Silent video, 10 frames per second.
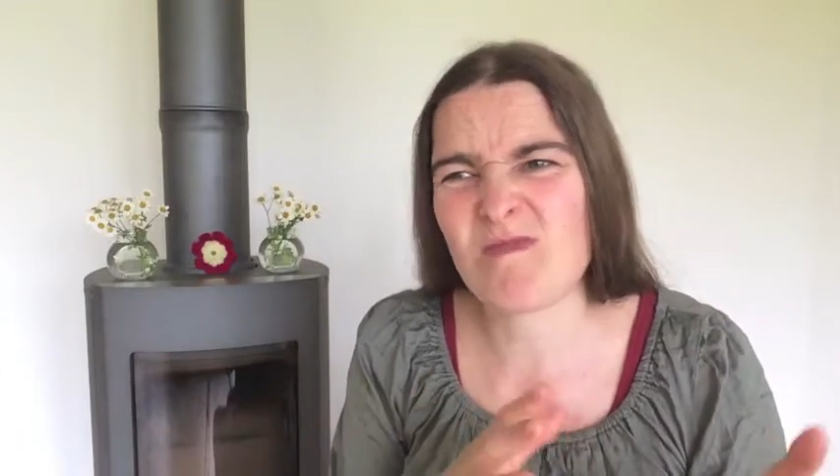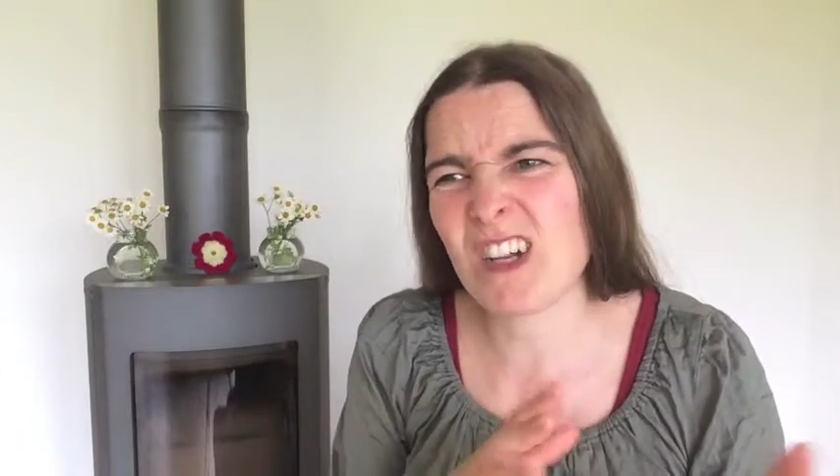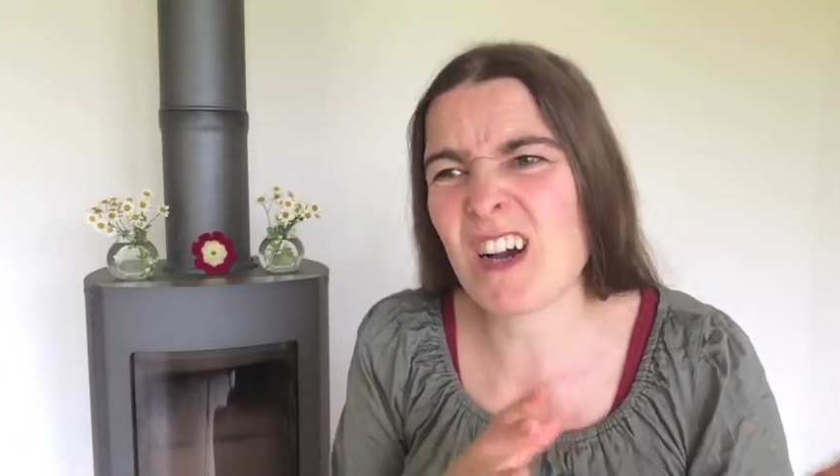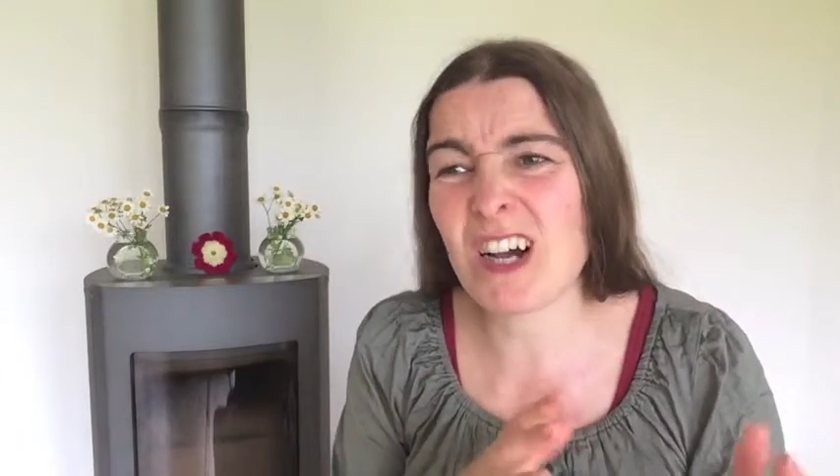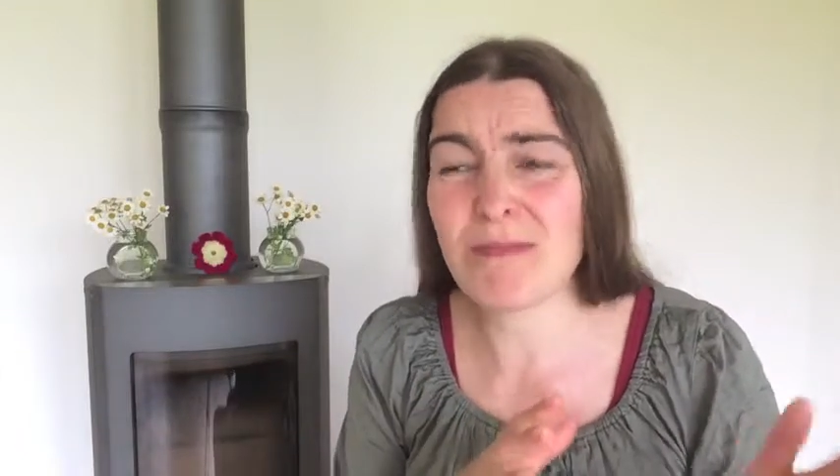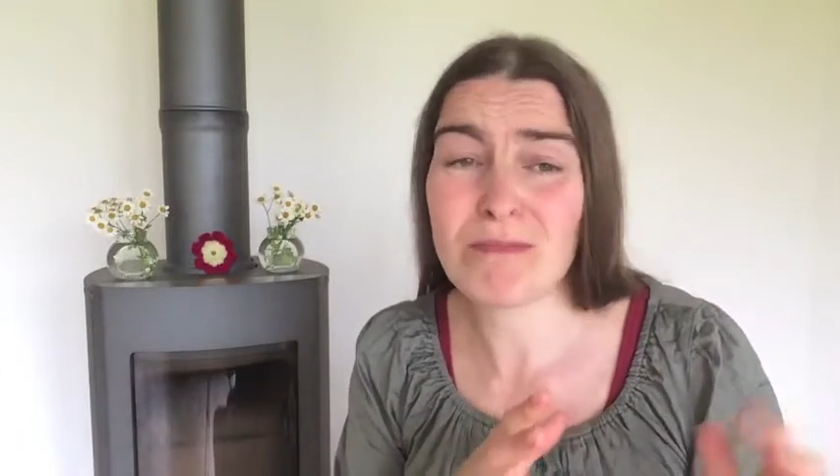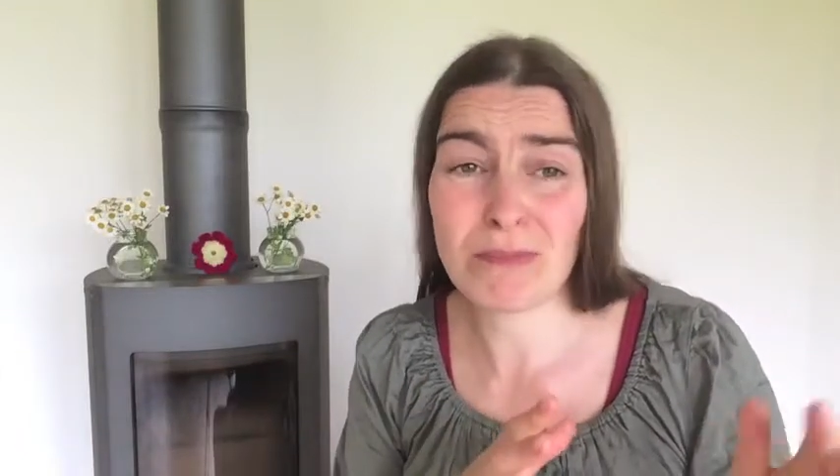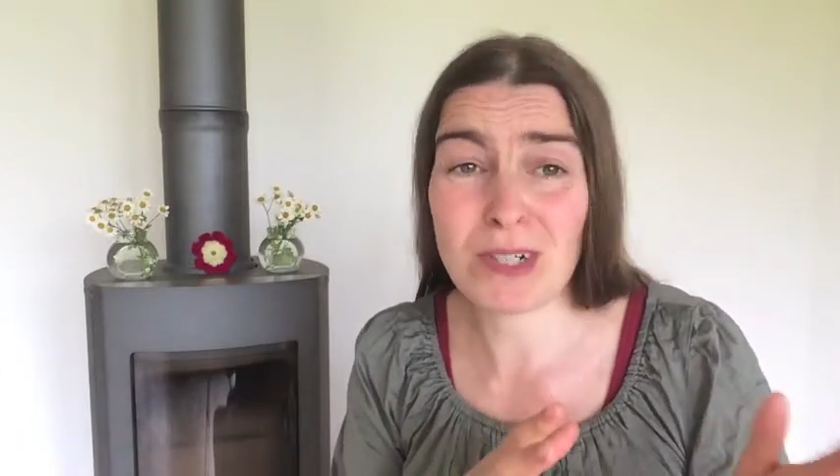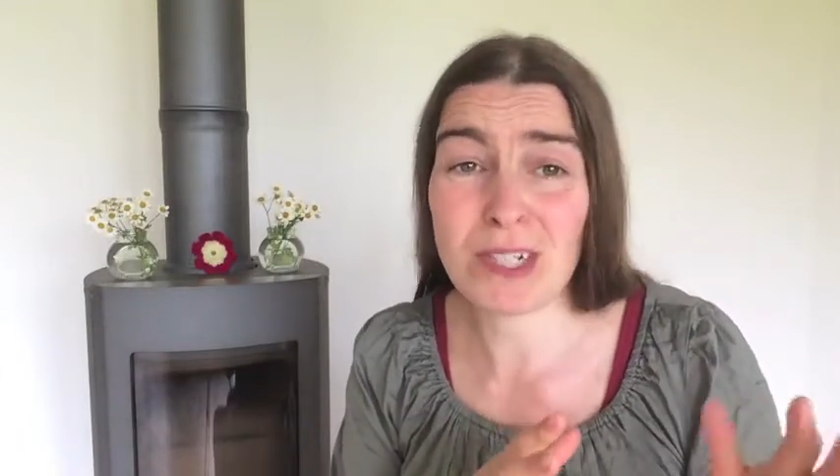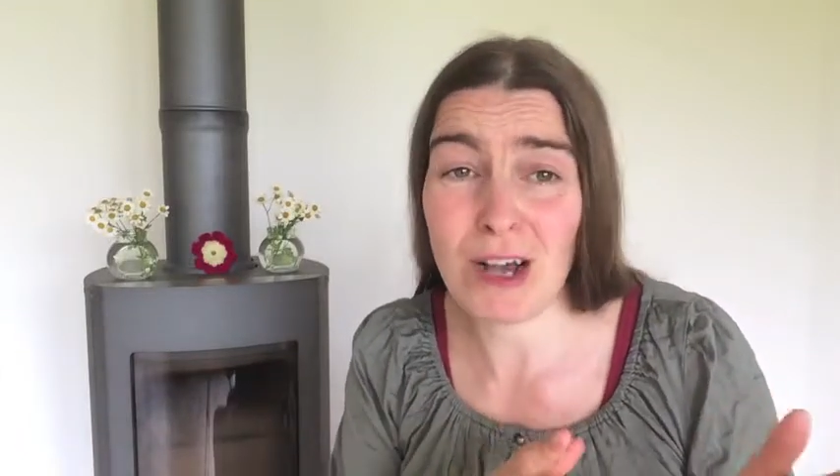no, I'm
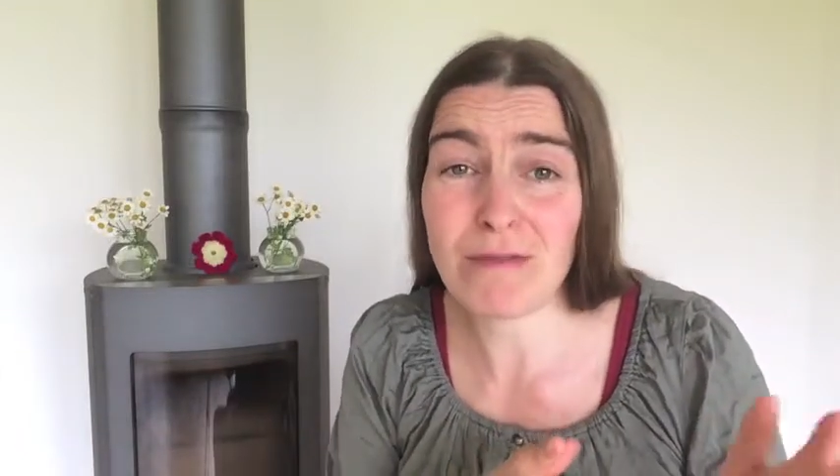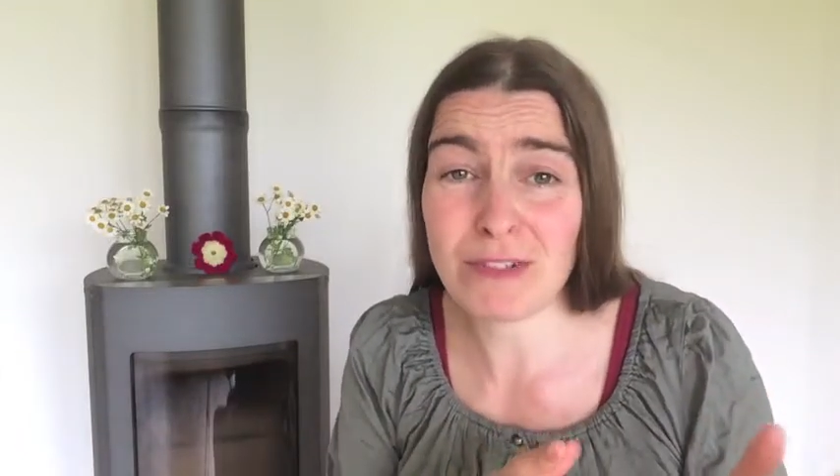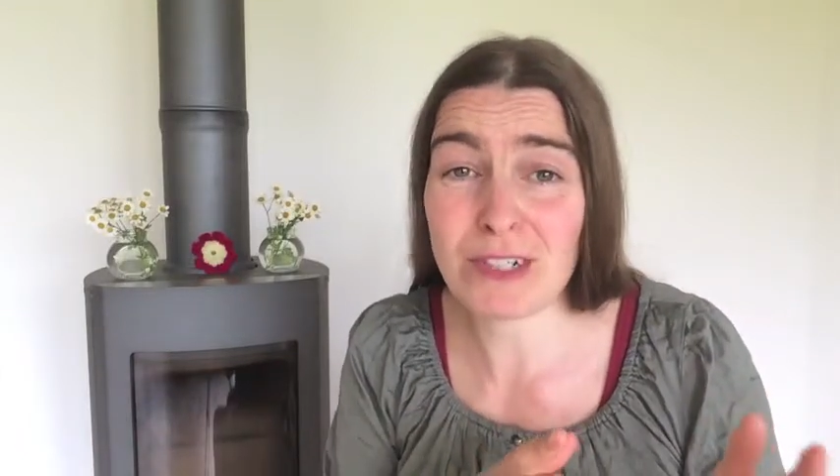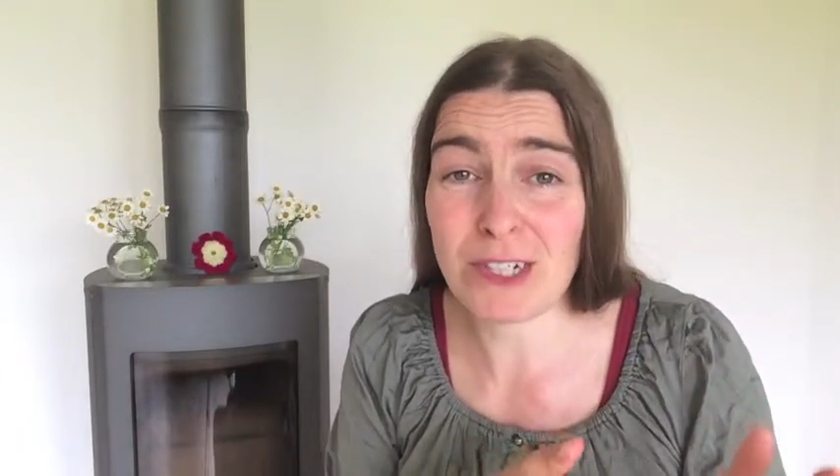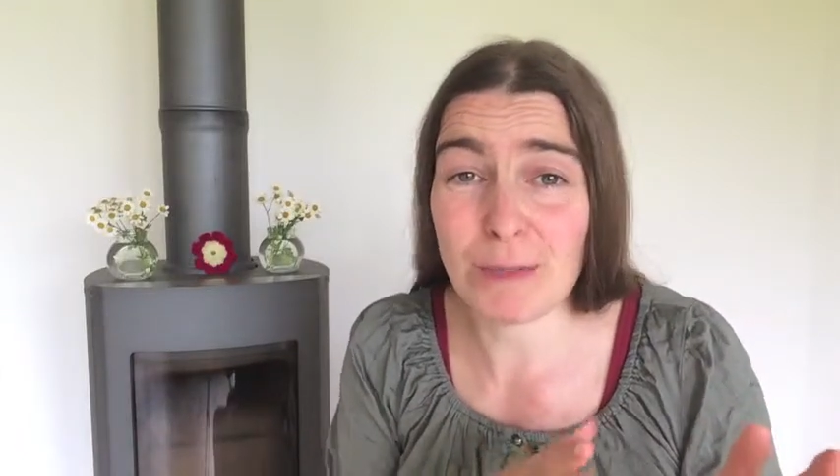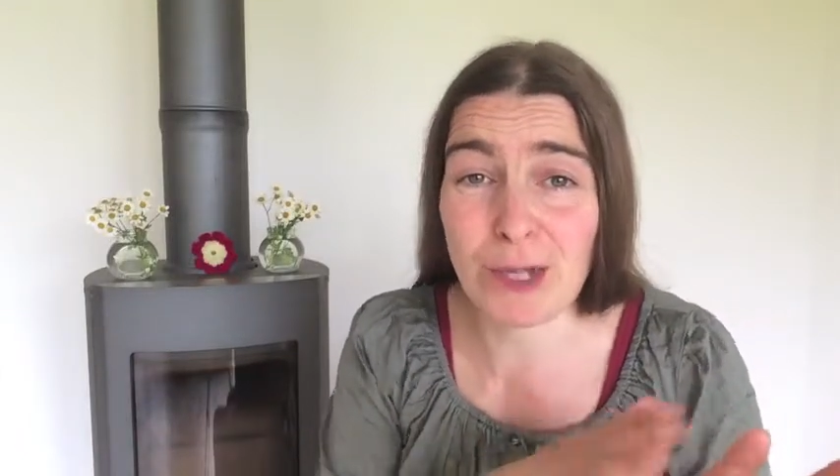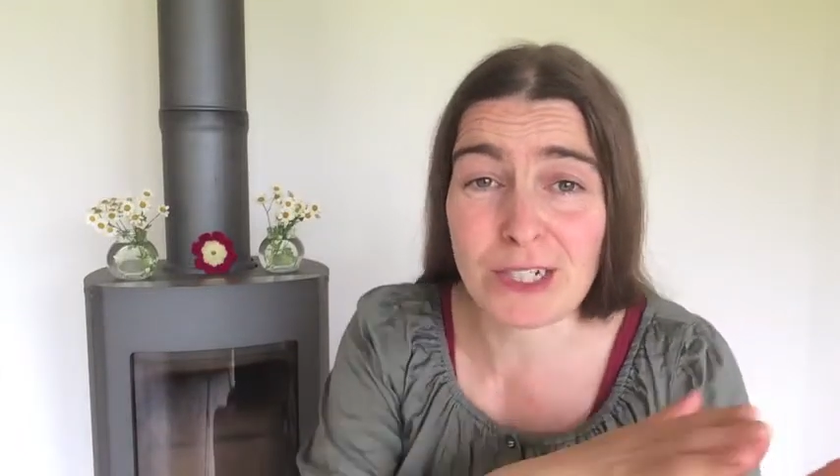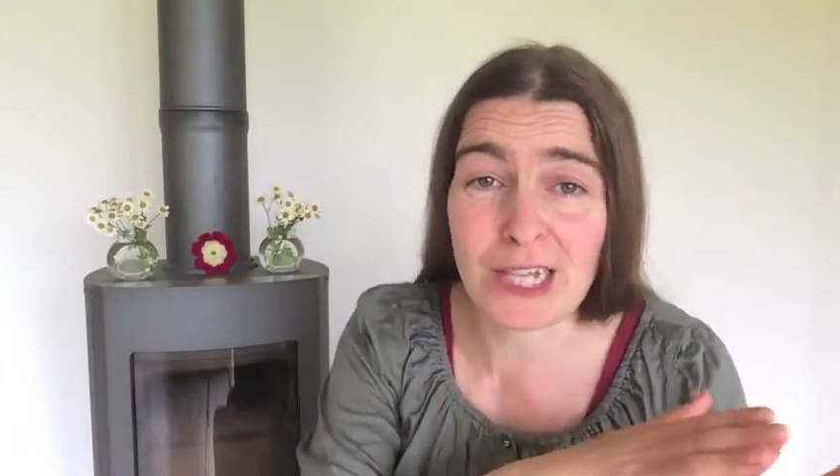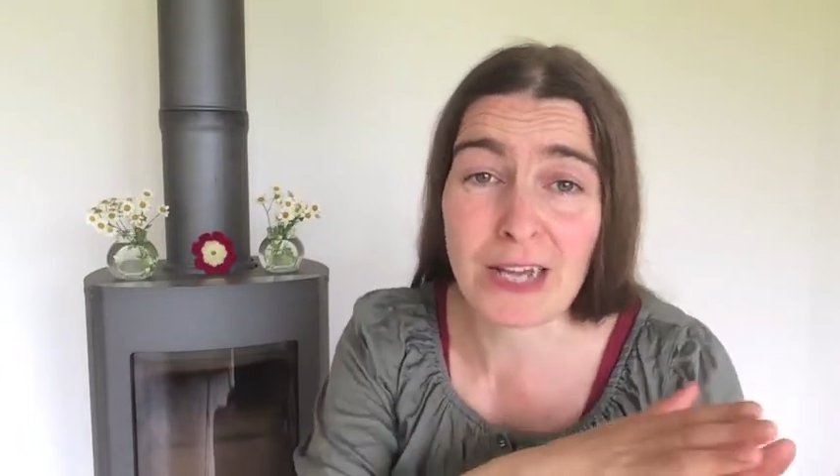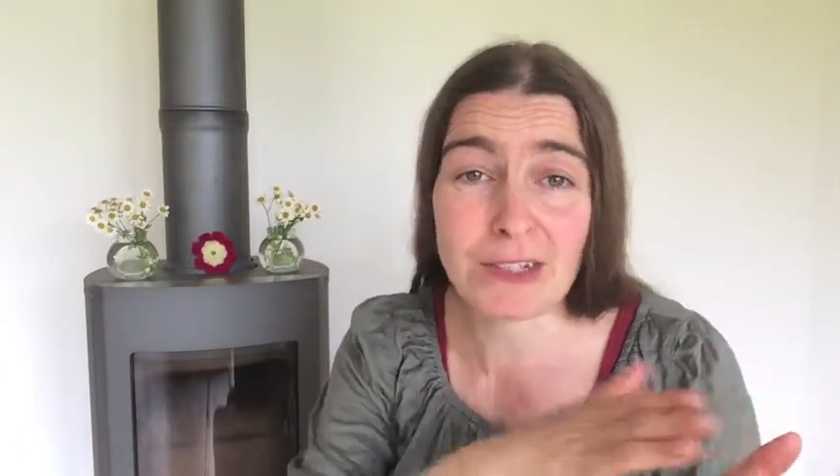pretty confident, I'm
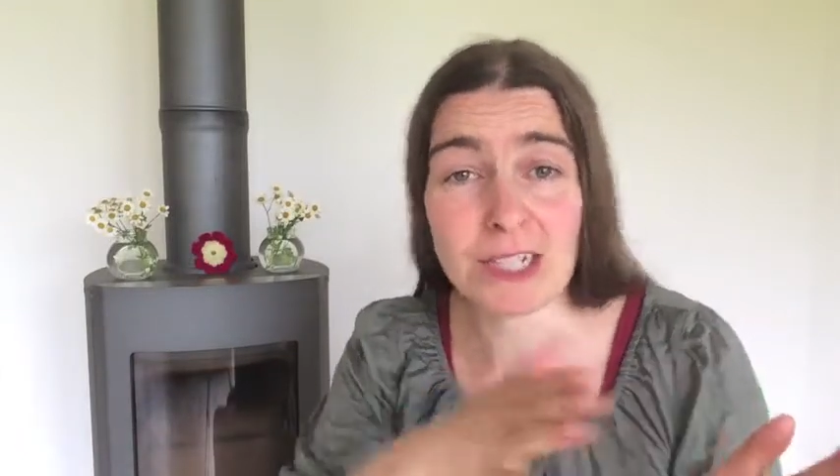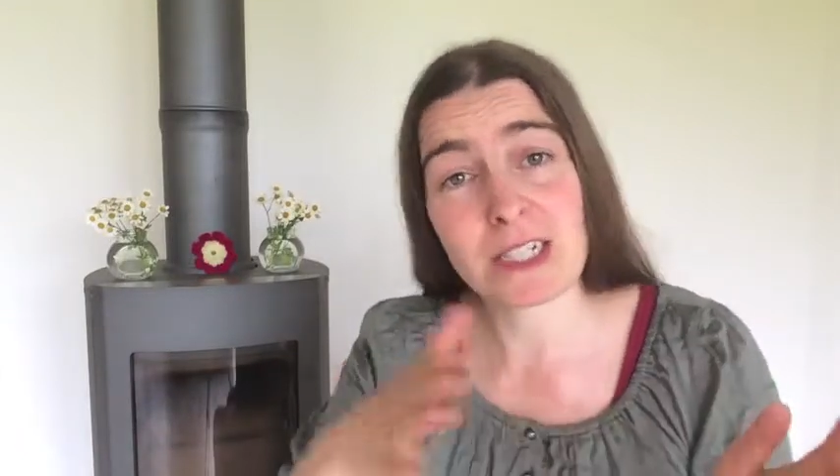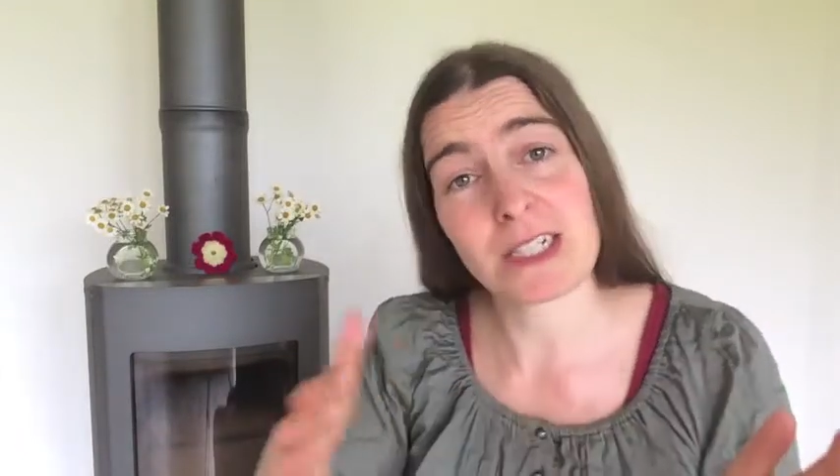not doubting,